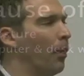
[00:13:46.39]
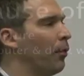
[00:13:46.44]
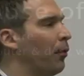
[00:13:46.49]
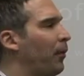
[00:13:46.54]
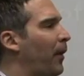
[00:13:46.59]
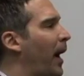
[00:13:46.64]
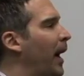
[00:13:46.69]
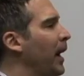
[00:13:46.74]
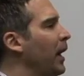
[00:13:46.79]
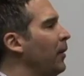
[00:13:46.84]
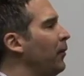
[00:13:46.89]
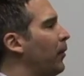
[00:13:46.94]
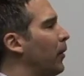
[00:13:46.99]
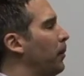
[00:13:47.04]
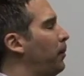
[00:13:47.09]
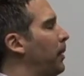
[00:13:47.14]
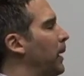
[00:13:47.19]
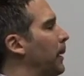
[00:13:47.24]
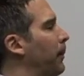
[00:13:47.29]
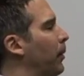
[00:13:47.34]
we're finding for
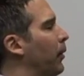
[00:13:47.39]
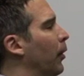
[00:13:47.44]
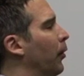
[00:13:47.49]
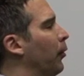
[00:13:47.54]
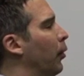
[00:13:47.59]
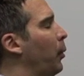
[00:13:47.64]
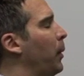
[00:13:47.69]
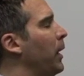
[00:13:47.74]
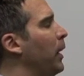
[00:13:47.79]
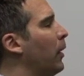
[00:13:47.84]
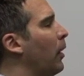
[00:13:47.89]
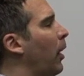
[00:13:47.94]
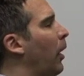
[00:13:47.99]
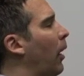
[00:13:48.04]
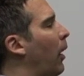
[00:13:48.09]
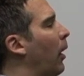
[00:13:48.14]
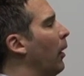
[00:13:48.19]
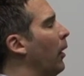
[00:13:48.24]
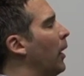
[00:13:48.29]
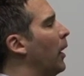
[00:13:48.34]
people is what we
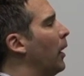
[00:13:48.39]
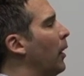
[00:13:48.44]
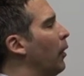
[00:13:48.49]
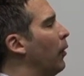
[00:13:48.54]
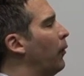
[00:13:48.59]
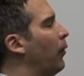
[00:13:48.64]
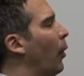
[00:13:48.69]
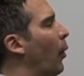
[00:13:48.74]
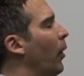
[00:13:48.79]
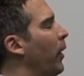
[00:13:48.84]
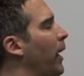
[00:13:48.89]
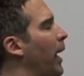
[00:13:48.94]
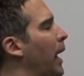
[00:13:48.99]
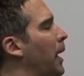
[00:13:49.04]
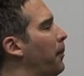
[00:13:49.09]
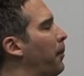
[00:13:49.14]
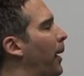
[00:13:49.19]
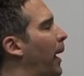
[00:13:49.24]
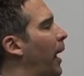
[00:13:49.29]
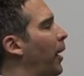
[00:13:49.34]
call forward
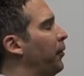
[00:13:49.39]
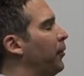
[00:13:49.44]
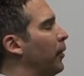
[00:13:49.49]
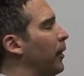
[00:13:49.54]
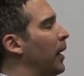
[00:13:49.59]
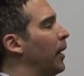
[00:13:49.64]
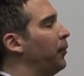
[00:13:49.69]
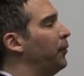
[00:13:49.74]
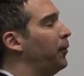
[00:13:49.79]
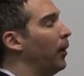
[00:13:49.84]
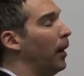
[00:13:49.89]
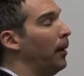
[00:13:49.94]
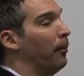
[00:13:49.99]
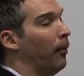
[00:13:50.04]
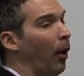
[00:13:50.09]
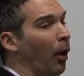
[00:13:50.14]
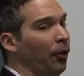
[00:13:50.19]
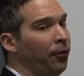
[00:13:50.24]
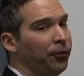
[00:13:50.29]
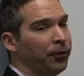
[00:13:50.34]
head posture, and it's done
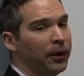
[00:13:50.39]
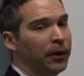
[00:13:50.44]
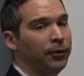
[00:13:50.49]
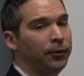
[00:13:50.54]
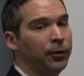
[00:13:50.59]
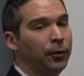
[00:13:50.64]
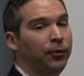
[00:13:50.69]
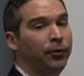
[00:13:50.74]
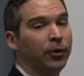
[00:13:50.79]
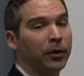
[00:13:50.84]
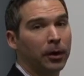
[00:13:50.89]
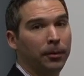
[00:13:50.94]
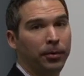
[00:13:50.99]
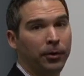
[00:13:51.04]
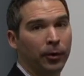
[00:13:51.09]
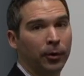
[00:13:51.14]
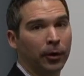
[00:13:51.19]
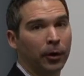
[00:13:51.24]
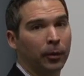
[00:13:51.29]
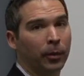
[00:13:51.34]
mostly due to
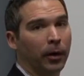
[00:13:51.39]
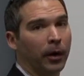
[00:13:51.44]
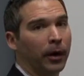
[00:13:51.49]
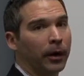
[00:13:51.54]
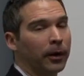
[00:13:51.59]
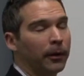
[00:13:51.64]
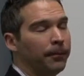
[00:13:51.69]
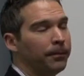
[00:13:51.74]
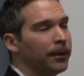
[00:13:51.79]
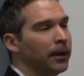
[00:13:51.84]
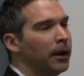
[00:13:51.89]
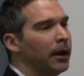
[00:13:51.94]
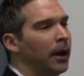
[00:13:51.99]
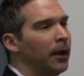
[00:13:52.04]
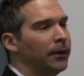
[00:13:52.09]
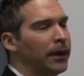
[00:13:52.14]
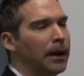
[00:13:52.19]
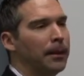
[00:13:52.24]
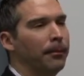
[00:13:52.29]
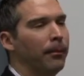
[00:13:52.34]
computer work.
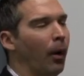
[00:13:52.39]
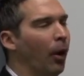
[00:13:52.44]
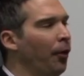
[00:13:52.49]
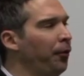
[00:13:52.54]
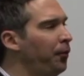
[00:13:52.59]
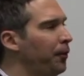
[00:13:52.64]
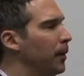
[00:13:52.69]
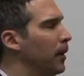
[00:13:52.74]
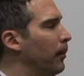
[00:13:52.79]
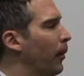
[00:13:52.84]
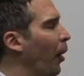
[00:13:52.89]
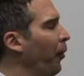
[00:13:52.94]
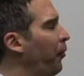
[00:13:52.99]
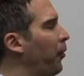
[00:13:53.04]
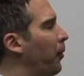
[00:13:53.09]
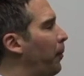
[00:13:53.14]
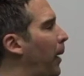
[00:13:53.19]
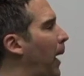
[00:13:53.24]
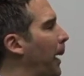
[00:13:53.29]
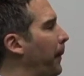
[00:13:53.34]
That most of
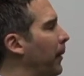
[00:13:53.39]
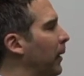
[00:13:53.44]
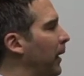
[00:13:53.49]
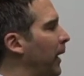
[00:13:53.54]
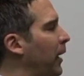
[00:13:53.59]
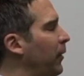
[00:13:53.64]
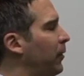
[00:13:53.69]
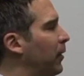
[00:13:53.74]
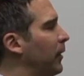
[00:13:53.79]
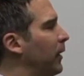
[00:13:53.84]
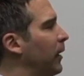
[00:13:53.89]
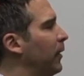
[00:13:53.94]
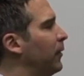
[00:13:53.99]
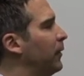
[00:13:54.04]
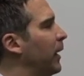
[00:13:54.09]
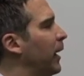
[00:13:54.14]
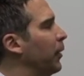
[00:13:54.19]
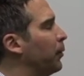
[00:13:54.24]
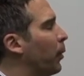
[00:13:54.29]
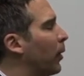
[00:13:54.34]
the population these
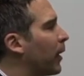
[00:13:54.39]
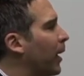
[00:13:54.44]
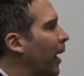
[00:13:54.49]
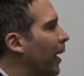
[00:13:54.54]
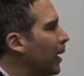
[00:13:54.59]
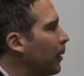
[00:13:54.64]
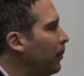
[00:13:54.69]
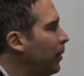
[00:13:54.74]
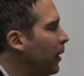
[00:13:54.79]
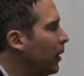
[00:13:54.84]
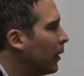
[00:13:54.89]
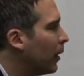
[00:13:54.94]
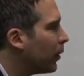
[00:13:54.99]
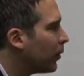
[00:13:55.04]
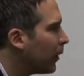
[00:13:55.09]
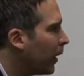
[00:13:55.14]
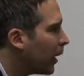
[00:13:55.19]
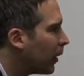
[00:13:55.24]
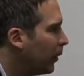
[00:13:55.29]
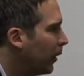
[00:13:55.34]
days work on
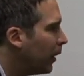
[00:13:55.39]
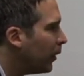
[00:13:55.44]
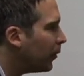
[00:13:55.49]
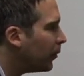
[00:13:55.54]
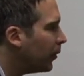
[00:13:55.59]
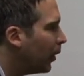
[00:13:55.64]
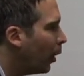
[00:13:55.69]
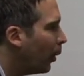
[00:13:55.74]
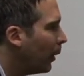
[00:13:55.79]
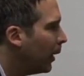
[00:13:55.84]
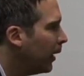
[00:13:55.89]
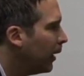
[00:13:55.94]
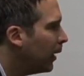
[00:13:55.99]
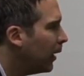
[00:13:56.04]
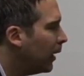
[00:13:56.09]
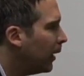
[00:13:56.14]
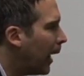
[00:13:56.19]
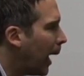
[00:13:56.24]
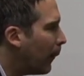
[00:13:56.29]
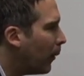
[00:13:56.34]
computers like this, don't we?
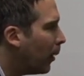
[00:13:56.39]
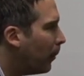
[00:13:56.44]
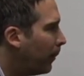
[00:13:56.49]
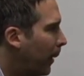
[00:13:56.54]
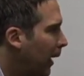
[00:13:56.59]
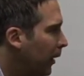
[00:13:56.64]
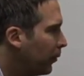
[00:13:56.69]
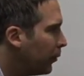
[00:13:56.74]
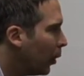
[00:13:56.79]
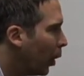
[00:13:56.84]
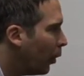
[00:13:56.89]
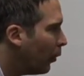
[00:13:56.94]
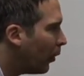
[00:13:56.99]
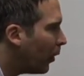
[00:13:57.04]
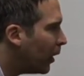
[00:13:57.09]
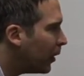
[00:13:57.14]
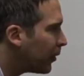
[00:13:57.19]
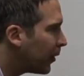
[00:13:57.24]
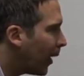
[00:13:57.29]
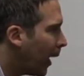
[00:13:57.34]
And we're bent
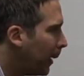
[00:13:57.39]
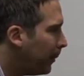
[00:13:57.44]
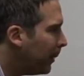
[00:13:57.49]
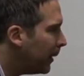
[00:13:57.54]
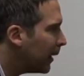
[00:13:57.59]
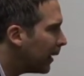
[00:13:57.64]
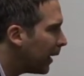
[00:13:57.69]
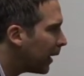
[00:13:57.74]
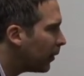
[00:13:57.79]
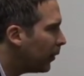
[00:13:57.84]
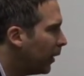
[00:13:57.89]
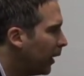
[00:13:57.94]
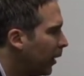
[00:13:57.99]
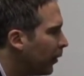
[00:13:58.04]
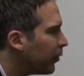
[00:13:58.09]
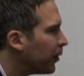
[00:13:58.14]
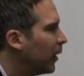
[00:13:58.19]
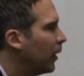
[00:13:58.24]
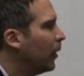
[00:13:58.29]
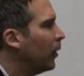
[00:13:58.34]
over and typing like
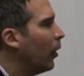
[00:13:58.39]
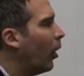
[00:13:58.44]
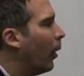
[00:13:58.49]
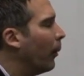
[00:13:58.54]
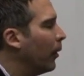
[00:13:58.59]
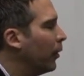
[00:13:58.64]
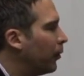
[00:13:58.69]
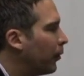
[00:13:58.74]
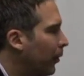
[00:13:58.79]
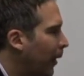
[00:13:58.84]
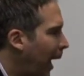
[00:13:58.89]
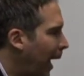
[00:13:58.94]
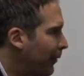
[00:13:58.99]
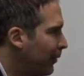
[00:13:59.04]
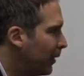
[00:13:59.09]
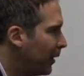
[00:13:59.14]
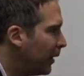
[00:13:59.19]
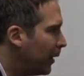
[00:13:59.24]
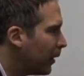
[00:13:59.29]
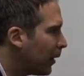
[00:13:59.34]
this, or we're
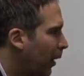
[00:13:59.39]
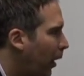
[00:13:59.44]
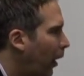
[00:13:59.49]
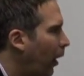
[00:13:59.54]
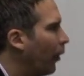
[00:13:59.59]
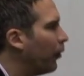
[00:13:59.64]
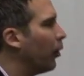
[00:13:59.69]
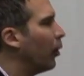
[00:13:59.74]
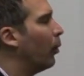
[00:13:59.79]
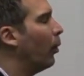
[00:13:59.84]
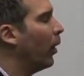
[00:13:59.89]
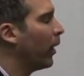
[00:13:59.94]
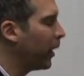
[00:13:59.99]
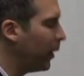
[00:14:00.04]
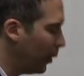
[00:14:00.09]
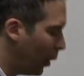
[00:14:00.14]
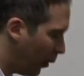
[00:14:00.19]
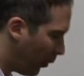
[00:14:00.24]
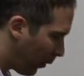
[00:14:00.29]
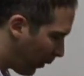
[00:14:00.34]
driving in cars, or
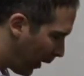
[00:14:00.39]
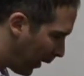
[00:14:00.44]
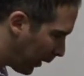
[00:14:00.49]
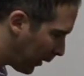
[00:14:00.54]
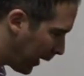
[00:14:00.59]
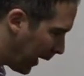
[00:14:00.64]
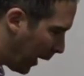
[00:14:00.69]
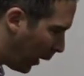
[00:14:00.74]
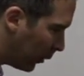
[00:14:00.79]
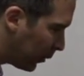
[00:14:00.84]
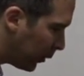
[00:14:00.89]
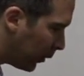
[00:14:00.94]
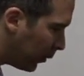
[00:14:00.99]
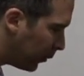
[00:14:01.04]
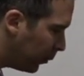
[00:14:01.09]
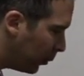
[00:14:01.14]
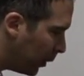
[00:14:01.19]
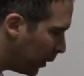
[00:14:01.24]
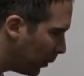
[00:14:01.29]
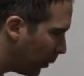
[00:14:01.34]
working over on counters
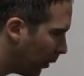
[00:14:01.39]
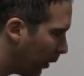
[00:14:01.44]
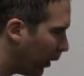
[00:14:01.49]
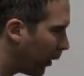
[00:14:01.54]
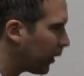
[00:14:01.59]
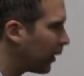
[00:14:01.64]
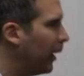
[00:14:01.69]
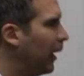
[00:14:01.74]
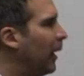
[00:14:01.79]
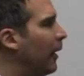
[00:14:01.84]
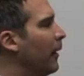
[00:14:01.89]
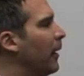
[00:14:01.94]
doing work.